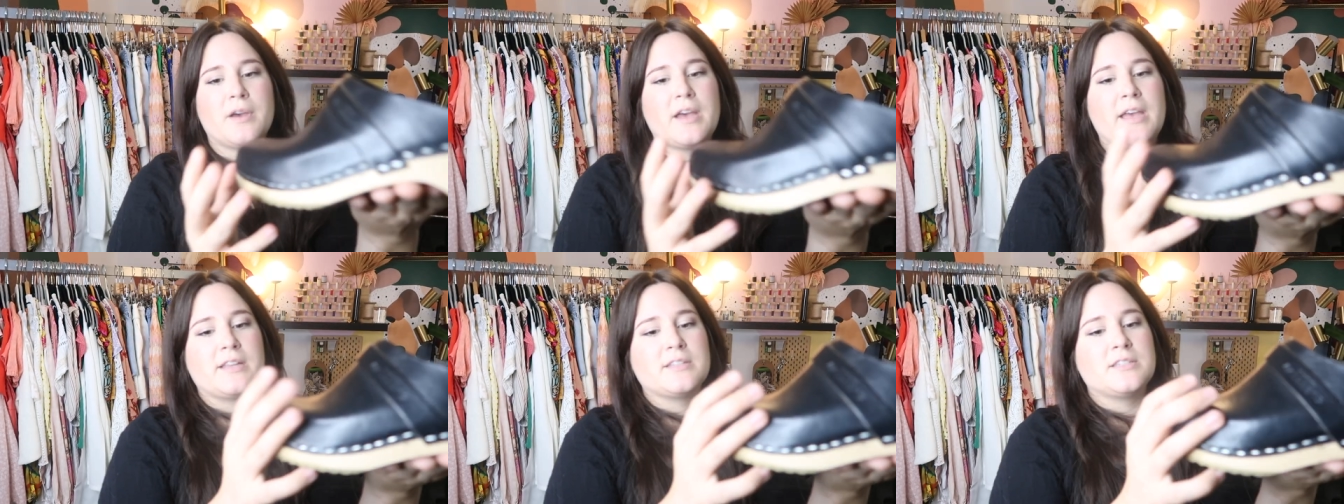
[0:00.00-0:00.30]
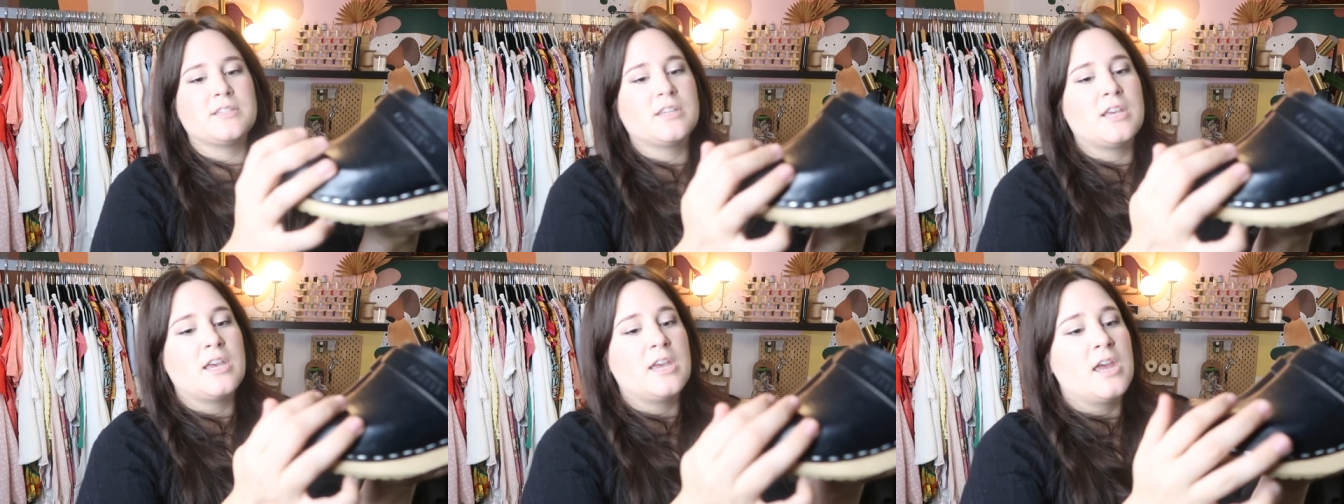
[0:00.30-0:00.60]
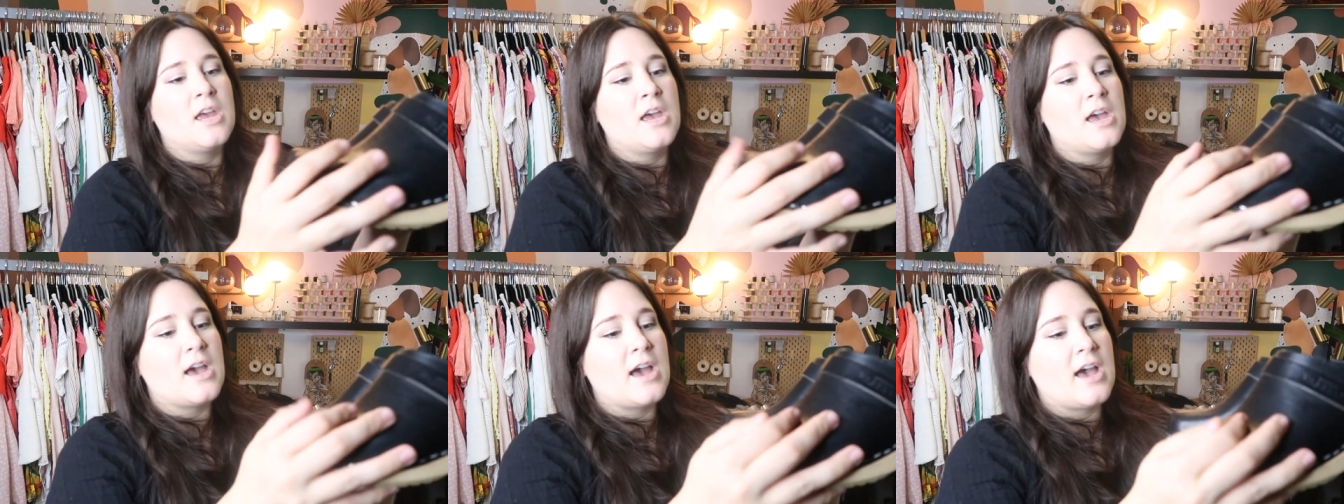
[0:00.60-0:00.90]
but
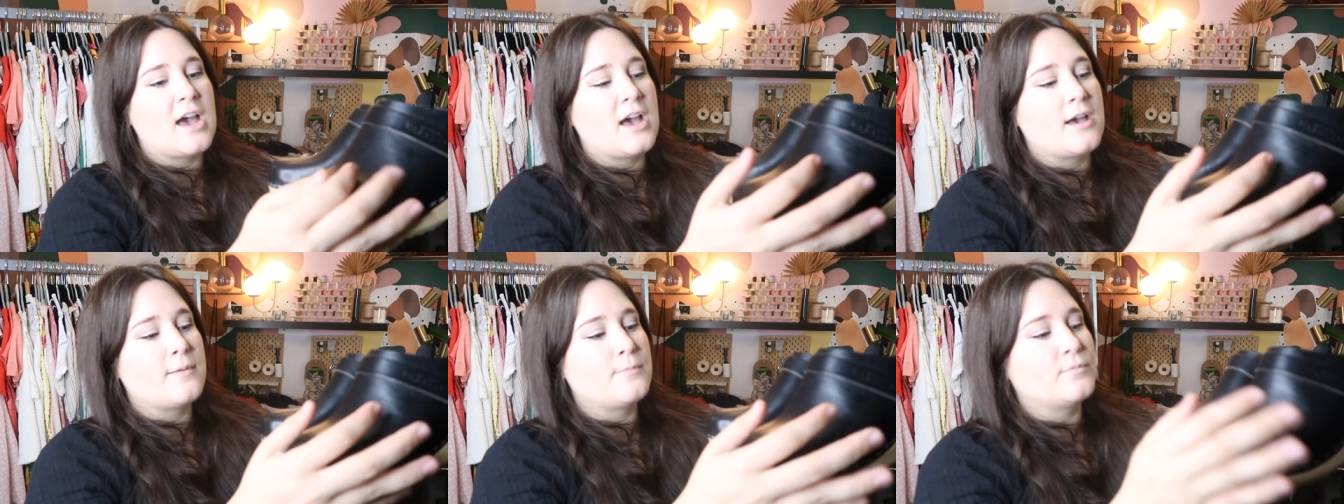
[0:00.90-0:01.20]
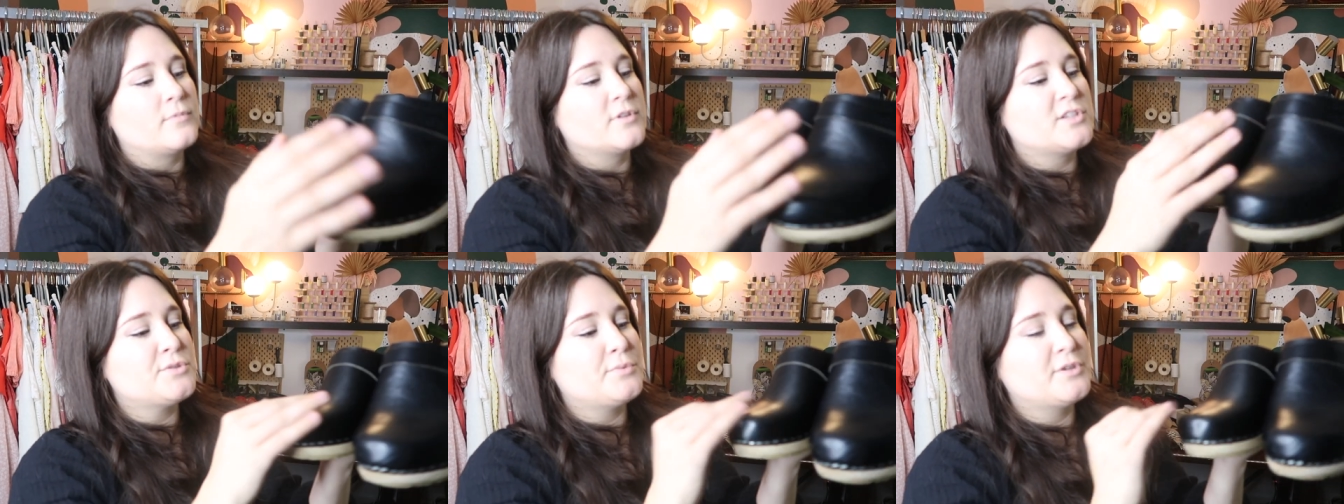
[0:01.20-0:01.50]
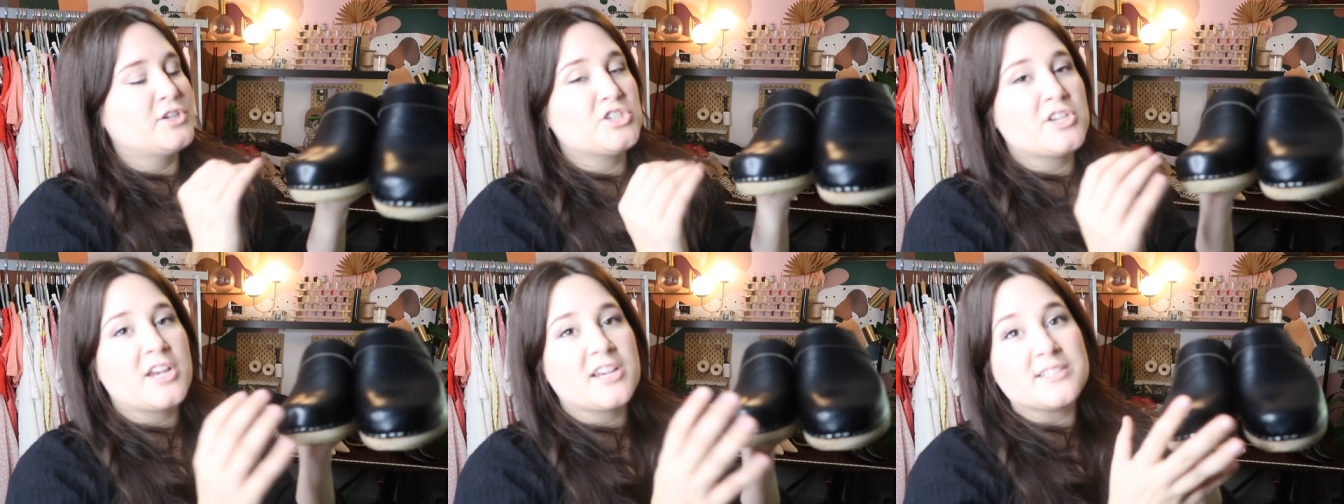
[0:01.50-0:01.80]
um,
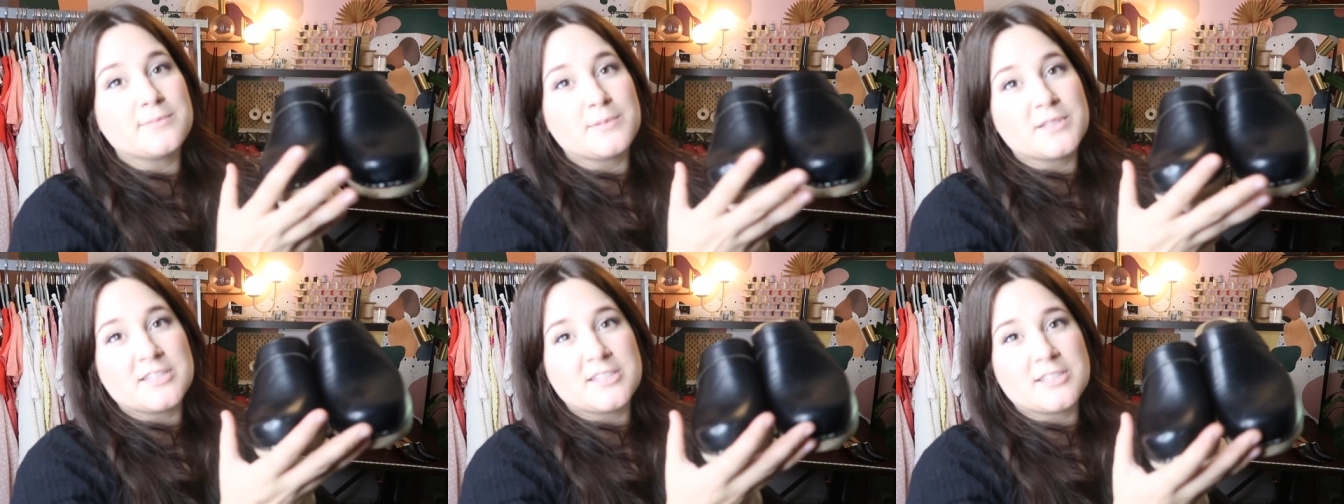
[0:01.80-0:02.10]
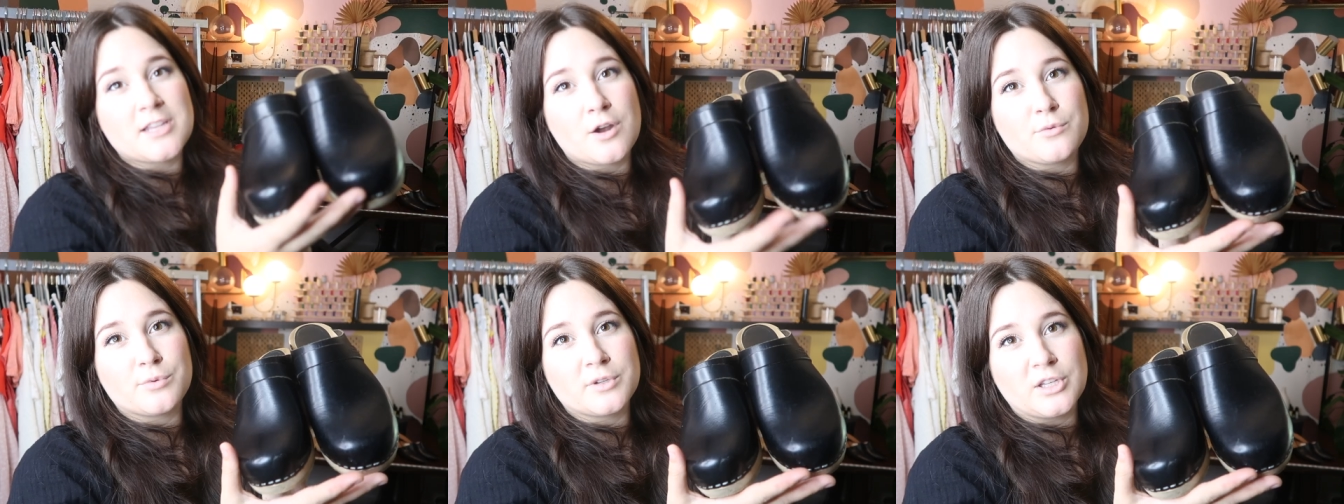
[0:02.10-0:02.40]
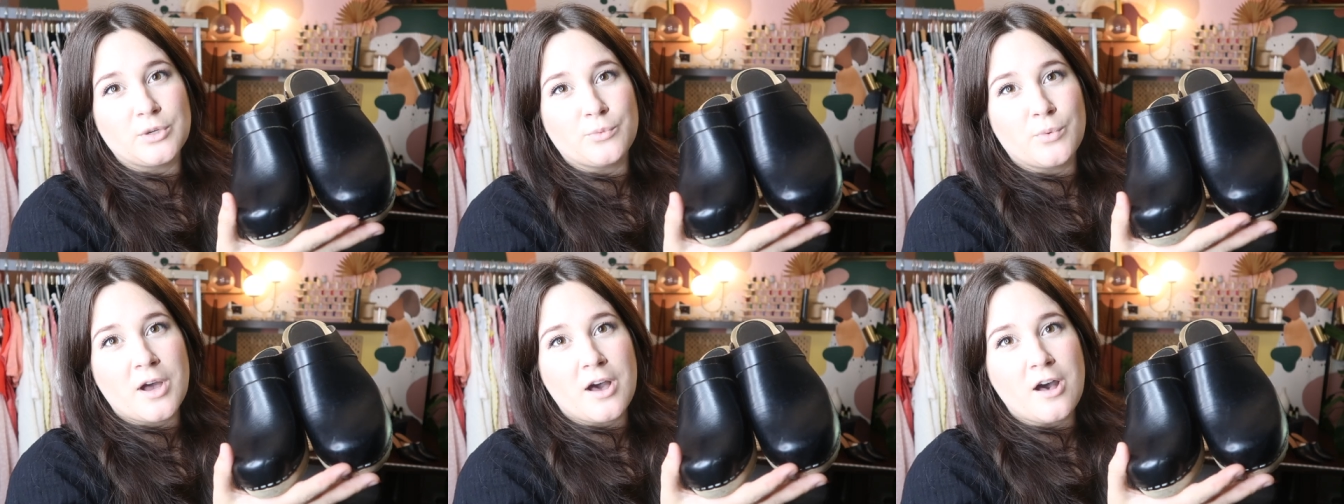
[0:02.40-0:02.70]
Swedish Hasbeens sell
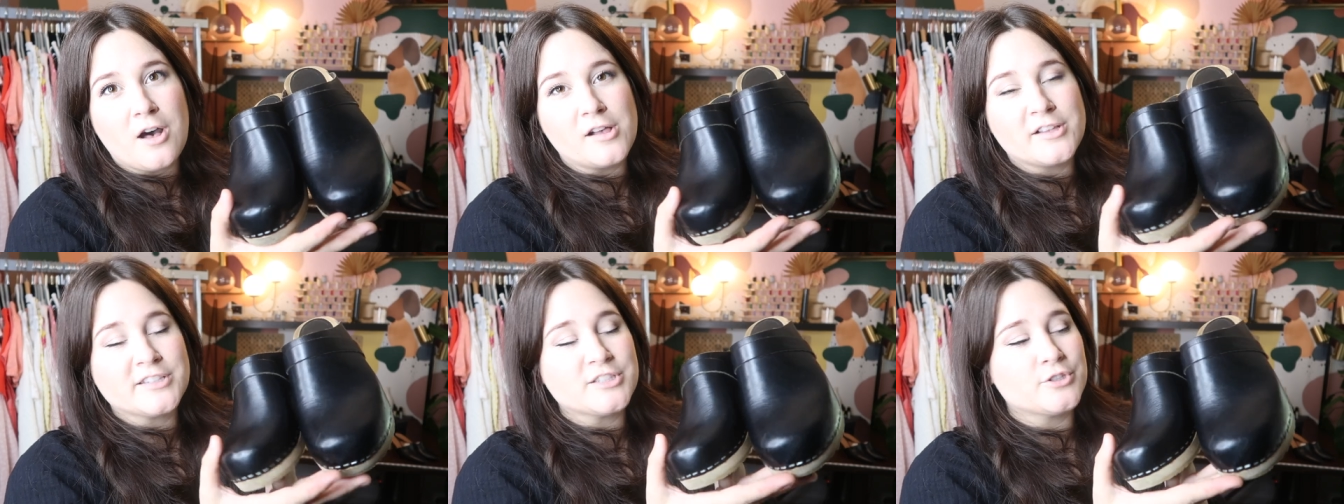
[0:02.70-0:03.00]
really well.